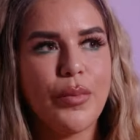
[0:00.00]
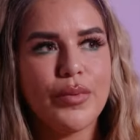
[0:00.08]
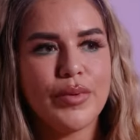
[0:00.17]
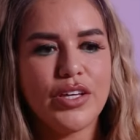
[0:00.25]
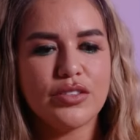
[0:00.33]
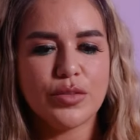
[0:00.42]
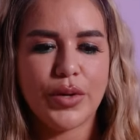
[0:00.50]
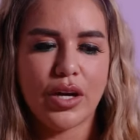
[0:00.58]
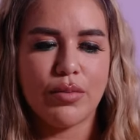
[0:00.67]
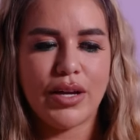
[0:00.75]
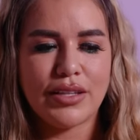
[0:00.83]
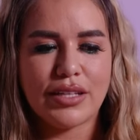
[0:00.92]
probably use a
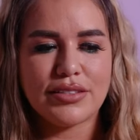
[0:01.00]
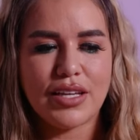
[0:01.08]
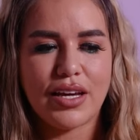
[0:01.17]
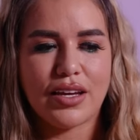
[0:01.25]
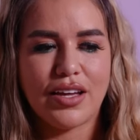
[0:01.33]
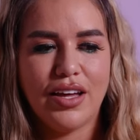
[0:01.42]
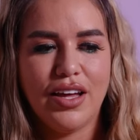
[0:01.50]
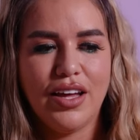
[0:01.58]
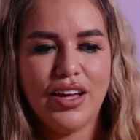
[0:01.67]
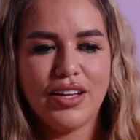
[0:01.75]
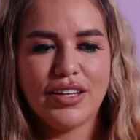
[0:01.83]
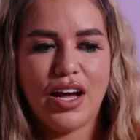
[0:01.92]
pickup line that's like,
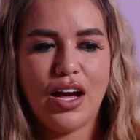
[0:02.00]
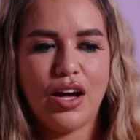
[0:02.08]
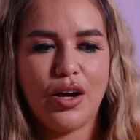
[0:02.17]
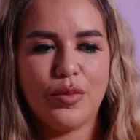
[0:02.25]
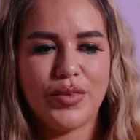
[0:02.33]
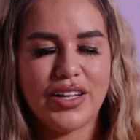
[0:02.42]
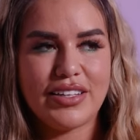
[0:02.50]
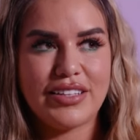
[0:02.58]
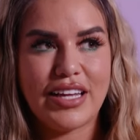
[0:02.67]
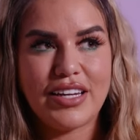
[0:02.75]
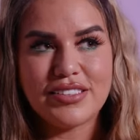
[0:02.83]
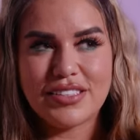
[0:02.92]
um,
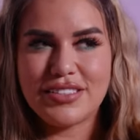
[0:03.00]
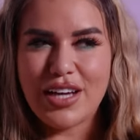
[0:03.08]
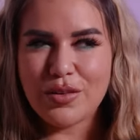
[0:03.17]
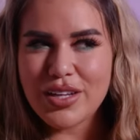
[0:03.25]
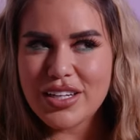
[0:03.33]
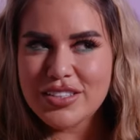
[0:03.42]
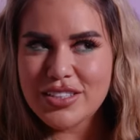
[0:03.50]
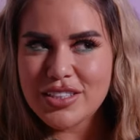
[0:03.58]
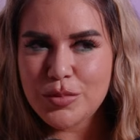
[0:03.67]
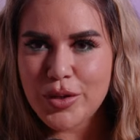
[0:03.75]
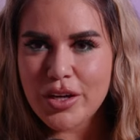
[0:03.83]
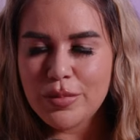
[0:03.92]
that doesn't sound like a
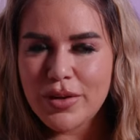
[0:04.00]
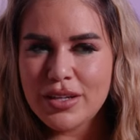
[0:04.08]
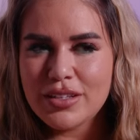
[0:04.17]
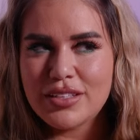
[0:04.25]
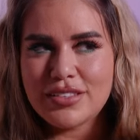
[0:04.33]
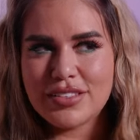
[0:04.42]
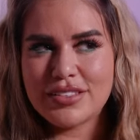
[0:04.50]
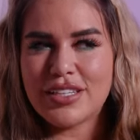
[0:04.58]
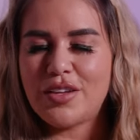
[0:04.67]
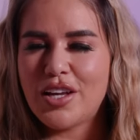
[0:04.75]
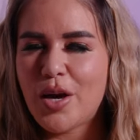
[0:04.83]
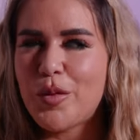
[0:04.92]
cheesy pickup line. That doesn't
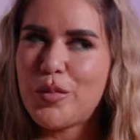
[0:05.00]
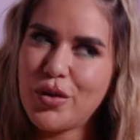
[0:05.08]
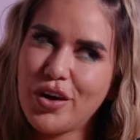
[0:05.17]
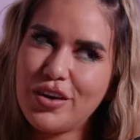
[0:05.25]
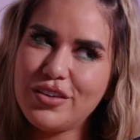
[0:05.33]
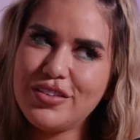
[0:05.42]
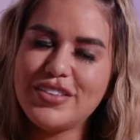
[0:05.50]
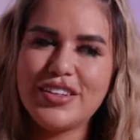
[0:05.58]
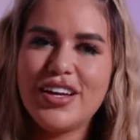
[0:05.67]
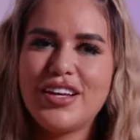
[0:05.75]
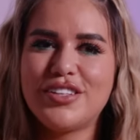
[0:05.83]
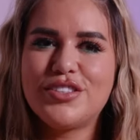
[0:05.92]
sound like I'm a pro.
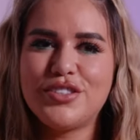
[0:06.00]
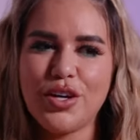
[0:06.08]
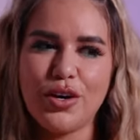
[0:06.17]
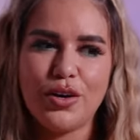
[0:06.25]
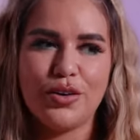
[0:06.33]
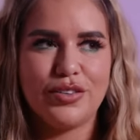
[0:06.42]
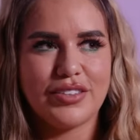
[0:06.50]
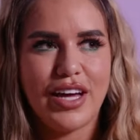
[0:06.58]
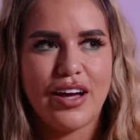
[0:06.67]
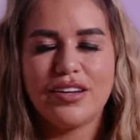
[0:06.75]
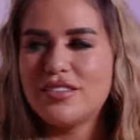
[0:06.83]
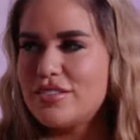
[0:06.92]
So
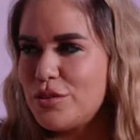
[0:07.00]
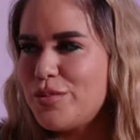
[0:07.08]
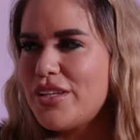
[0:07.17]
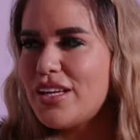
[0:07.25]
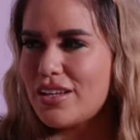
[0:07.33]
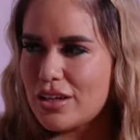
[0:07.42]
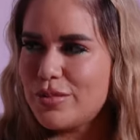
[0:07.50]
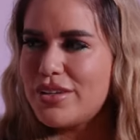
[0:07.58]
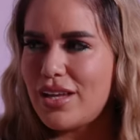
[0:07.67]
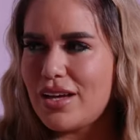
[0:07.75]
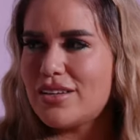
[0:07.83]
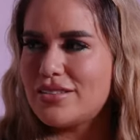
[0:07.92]
yeah, it'll okay. Like, it'll you
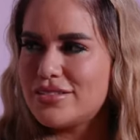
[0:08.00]
like to